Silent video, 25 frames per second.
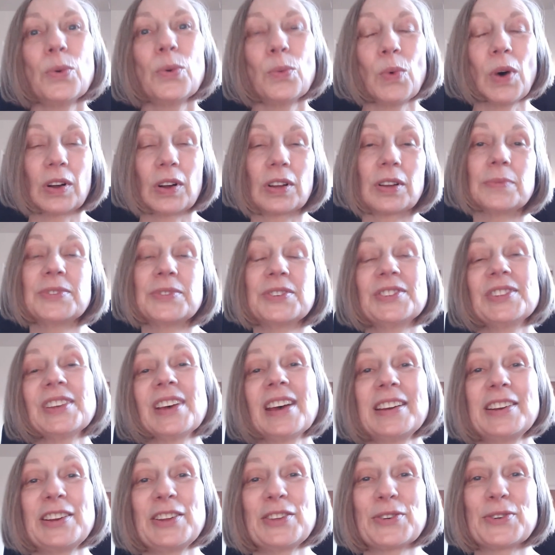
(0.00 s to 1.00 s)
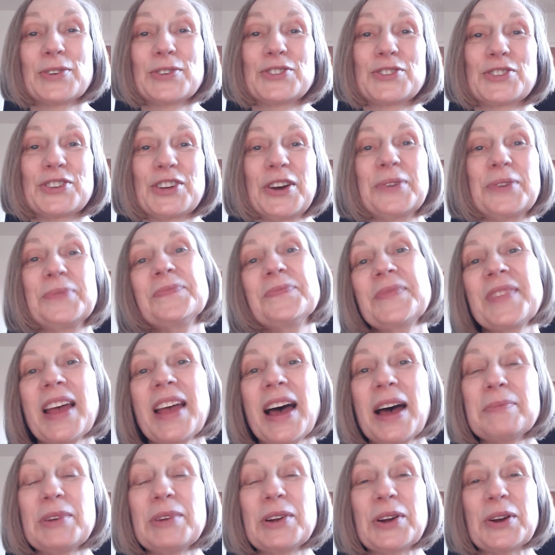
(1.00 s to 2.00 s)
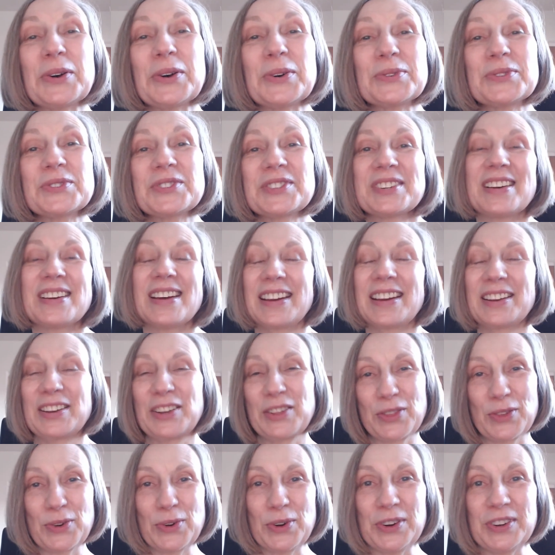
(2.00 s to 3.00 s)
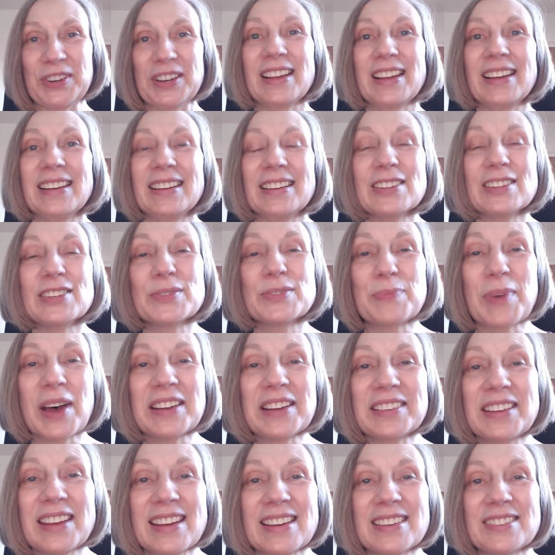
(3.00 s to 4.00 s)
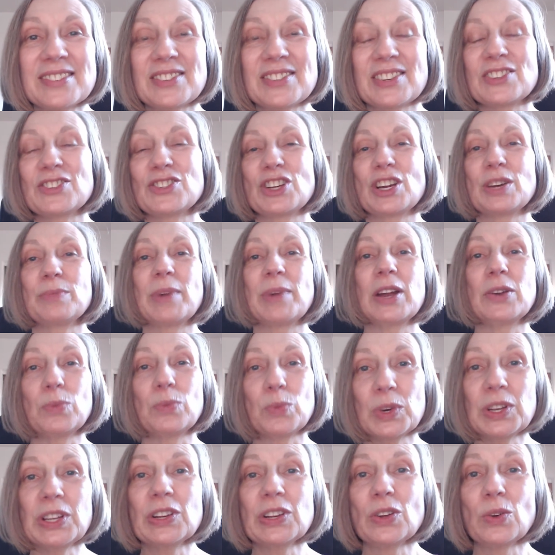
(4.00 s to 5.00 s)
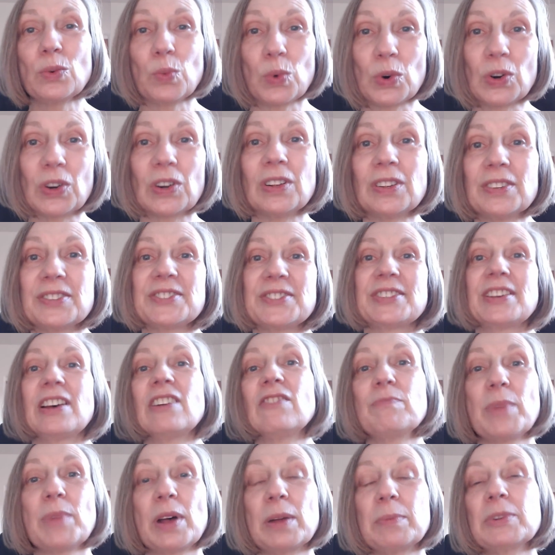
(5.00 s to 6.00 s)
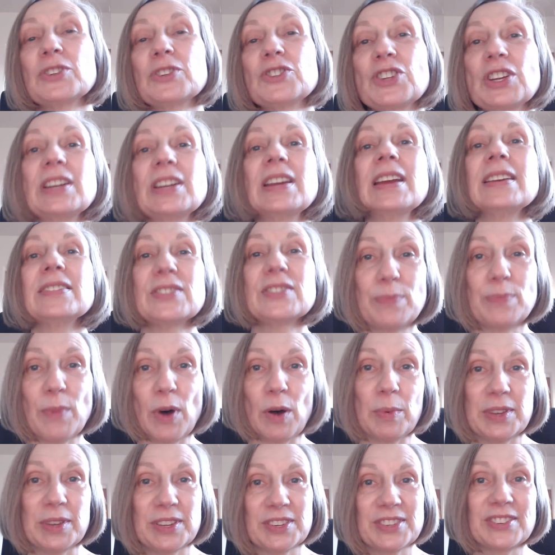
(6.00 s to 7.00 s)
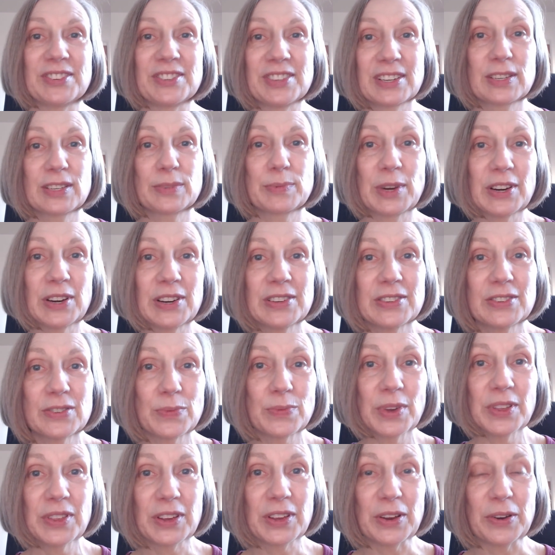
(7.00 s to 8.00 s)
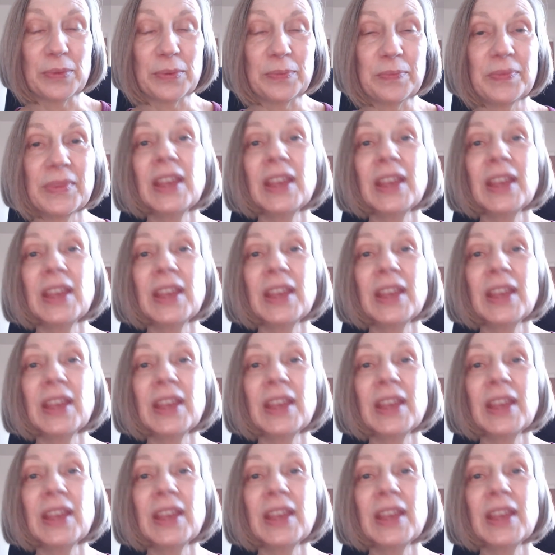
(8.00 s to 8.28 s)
Welcome to The Heidi Thorne Show. I'm your host, Heidi Thorne, and in this podcast, I share my real-world self-publishing and small business experience with you.